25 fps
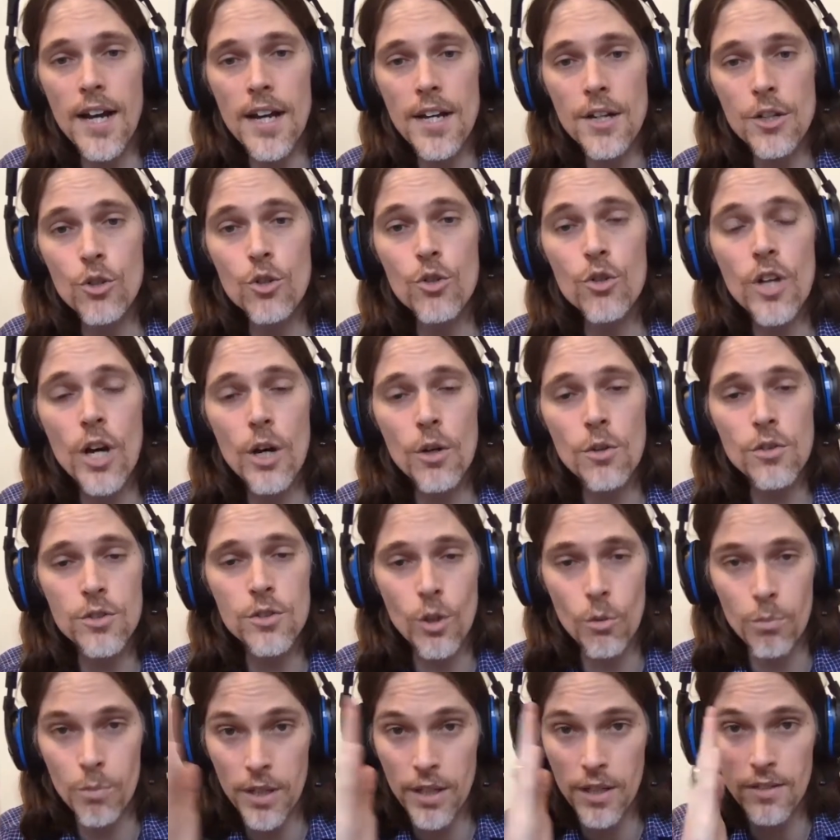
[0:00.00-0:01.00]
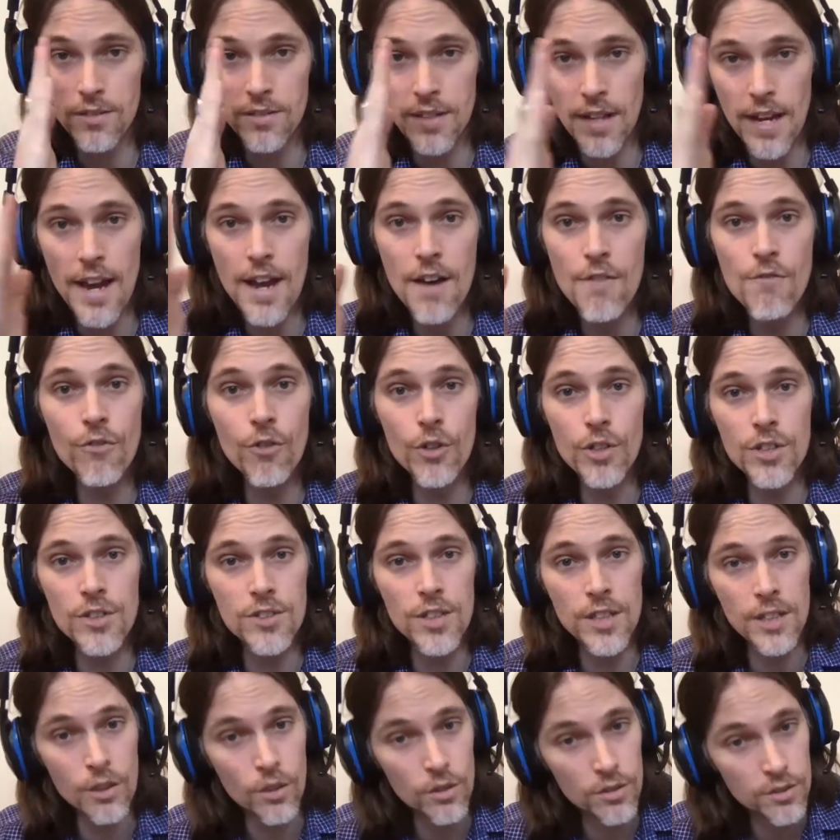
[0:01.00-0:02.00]
And you know so because every
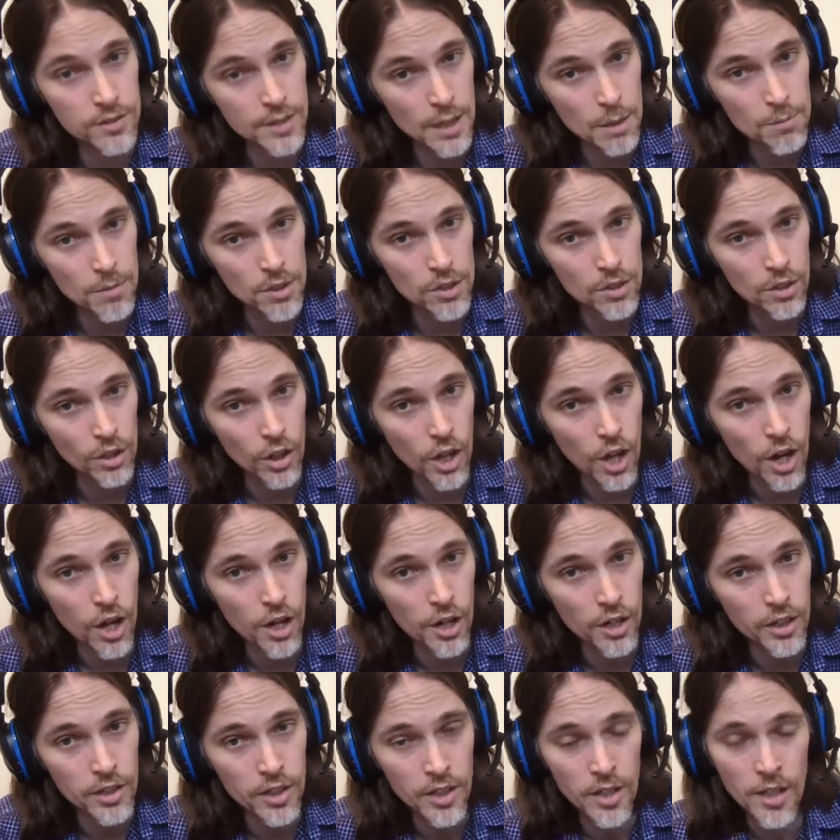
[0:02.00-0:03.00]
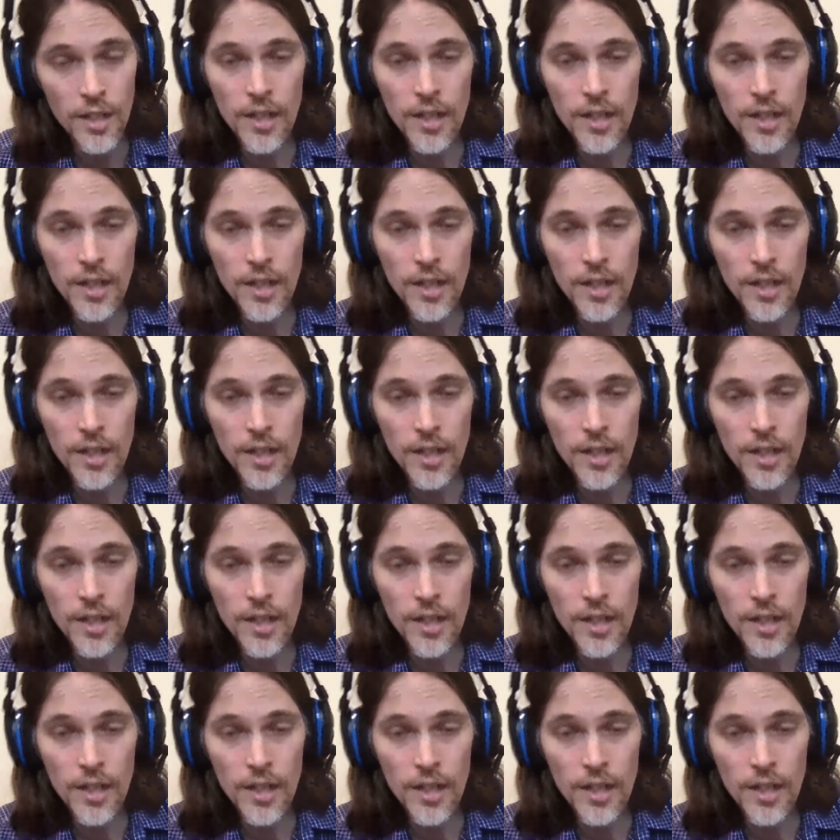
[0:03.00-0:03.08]
single step is logged,